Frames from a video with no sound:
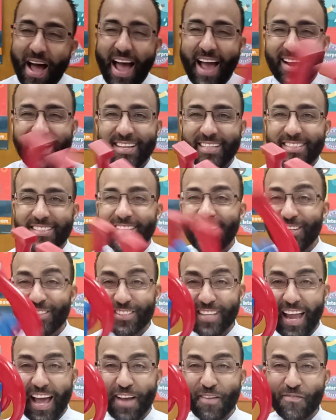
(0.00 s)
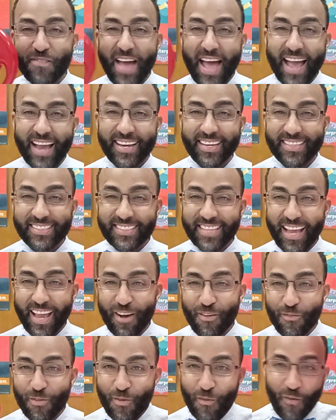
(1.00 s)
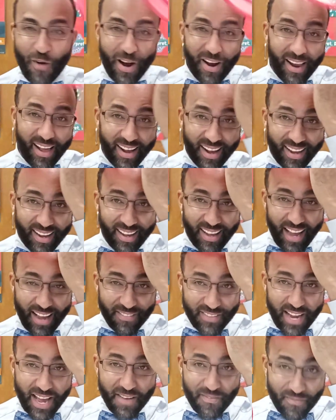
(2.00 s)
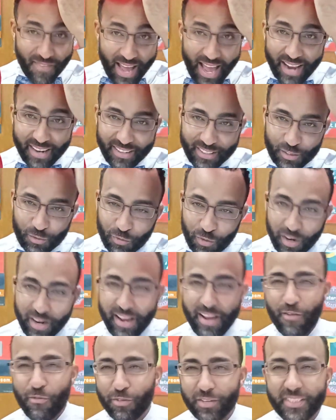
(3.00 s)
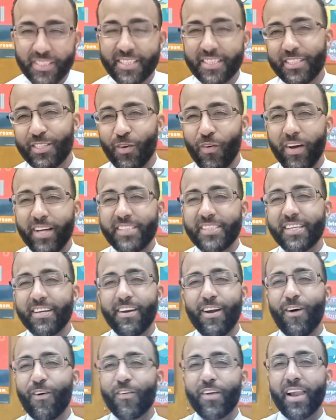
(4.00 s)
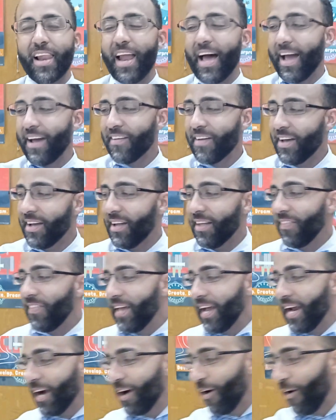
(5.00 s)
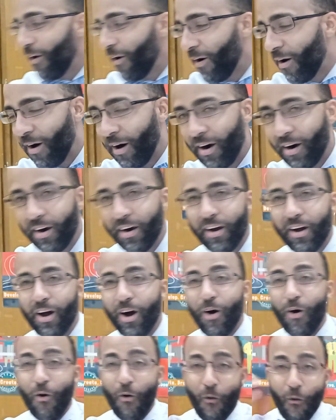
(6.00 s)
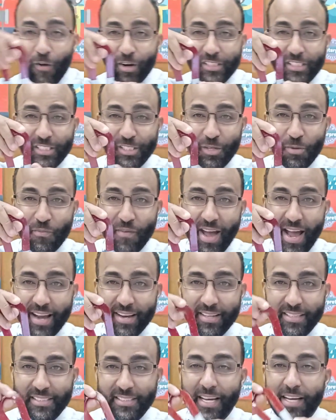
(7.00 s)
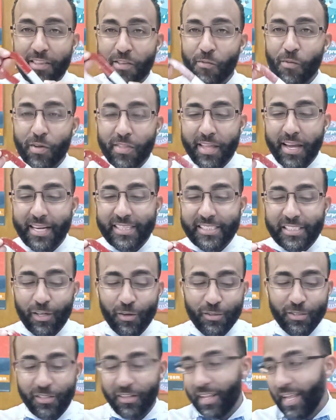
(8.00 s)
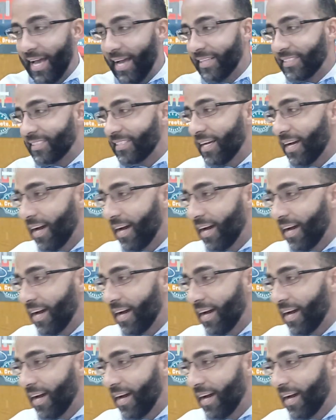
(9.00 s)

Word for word: magnets. There's like magnets everywhere. Like I've got magnets for every situation known to life. There are horseshoe magnets like the one that I showed you last